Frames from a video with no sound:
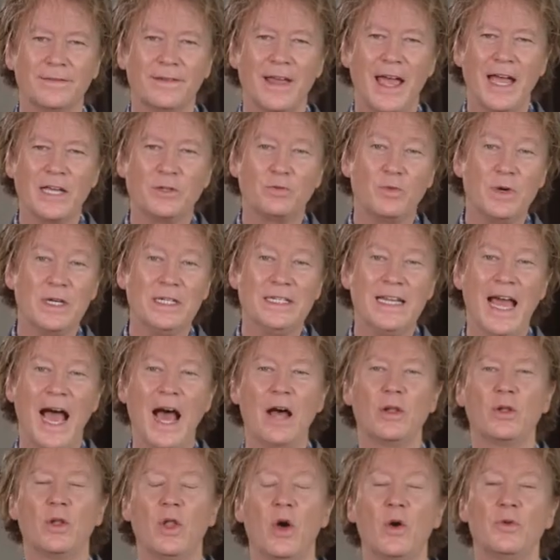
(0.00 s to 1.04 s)
as we
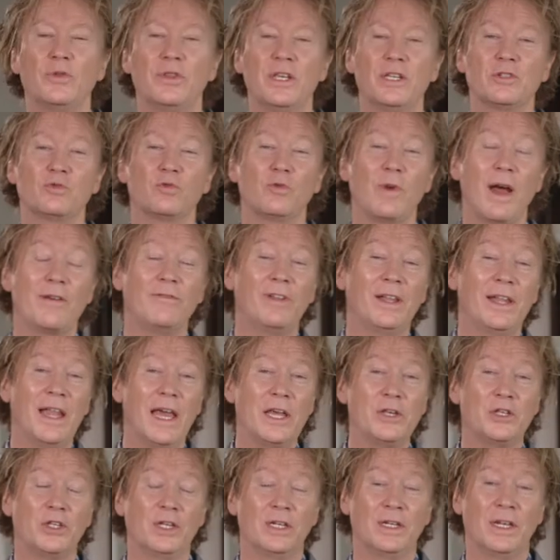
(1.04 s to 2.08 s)
download this
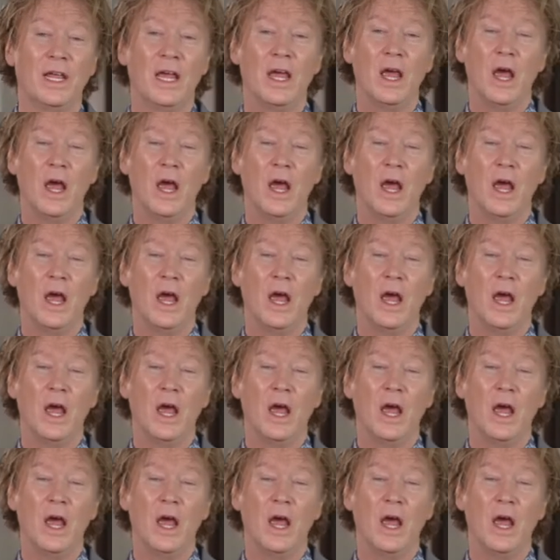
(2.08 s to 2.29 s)
revelation